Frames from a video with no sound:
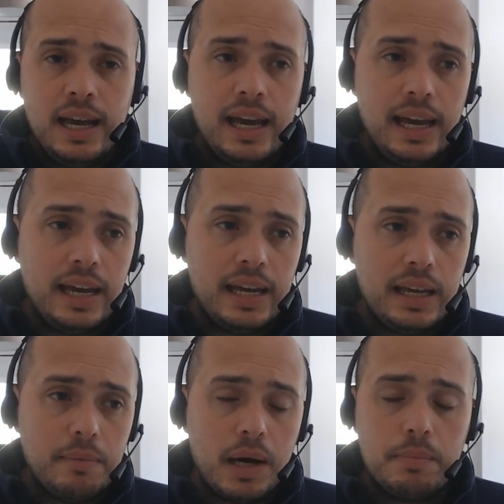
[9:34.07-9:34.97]
Uh,
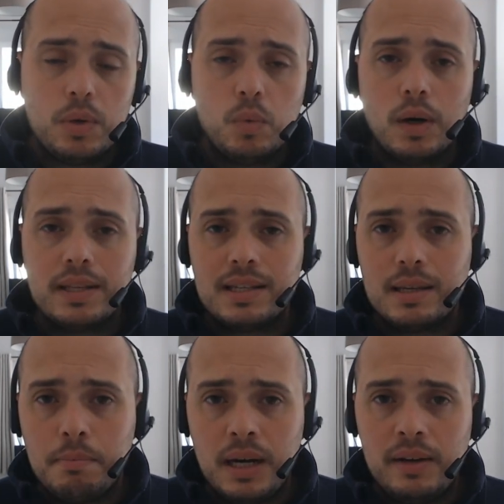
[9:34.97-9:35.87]
it might be once a
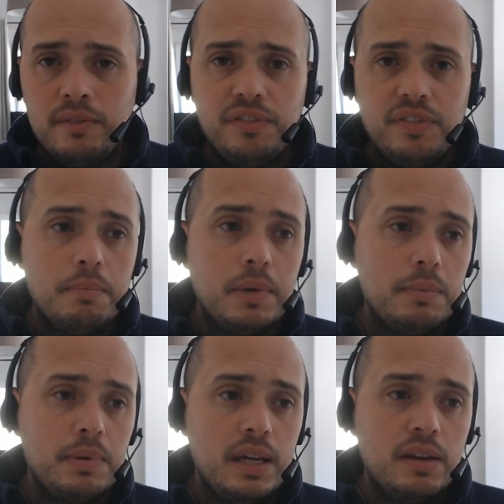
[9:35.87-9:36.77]
month. It might
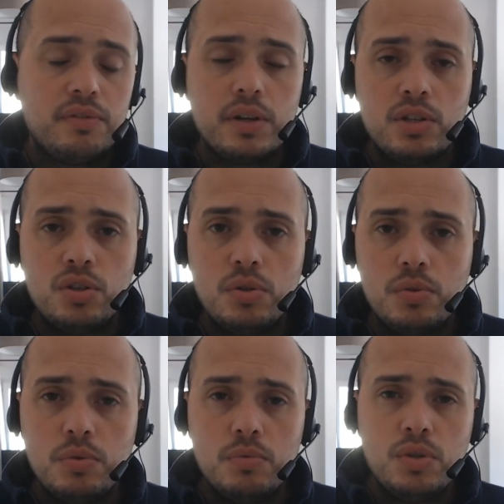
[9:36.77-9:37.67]
be every two,
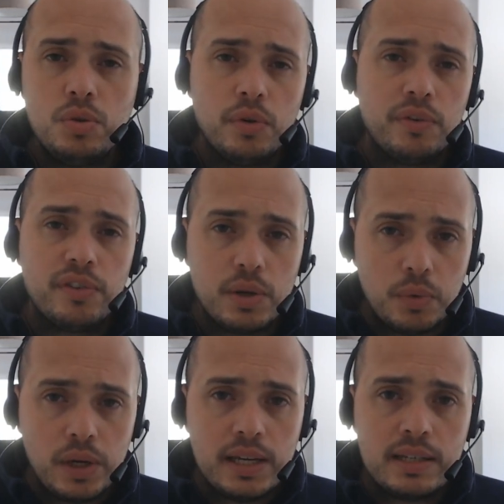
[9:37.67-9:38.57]
two or three
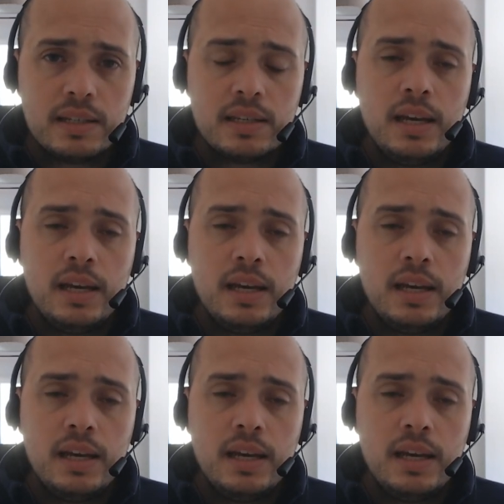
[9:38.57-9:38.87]
weeks.